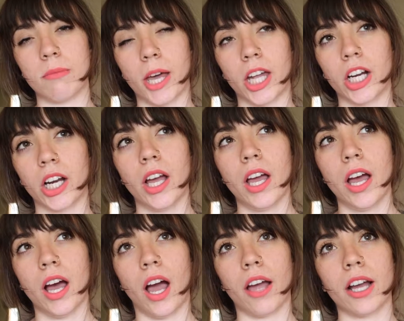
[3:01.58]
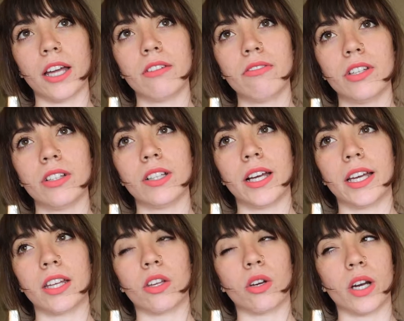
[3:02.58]
batter. I kind of feel
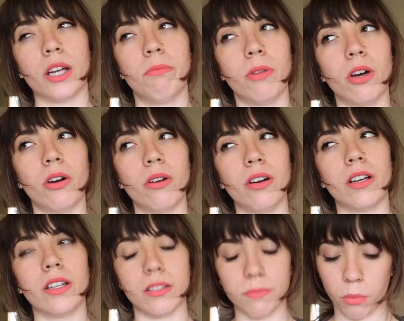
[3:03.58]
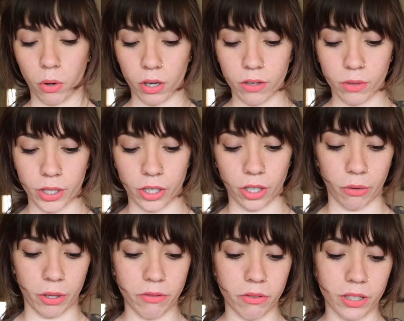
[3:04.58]
like the crepe though is more what you're
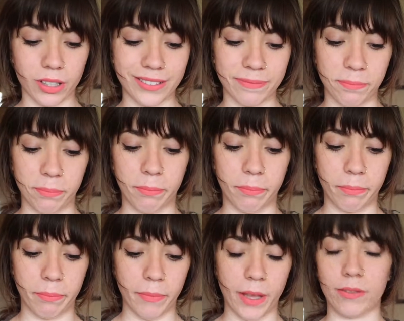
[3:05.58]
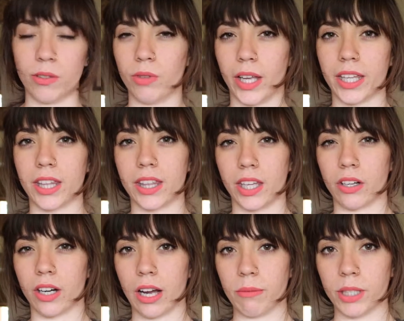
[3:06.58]
going for if you like
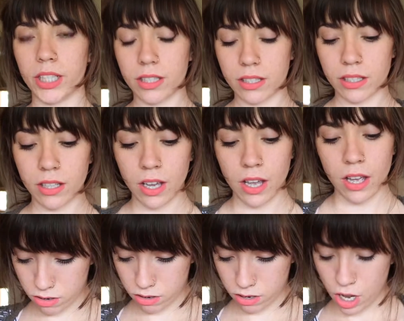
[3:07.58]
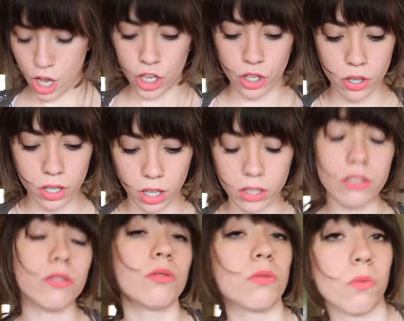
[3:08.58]
thinner omelets. You can
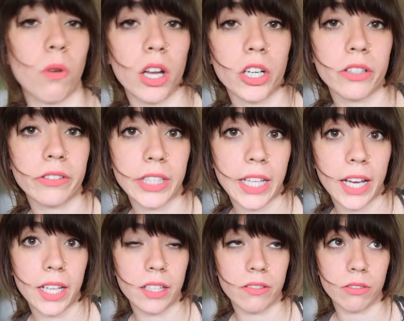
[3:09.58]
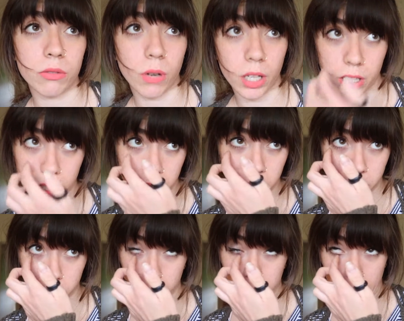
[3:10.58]
also use water for that if you wanted to
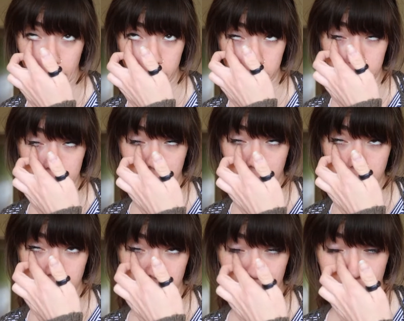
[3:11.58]
use that instead.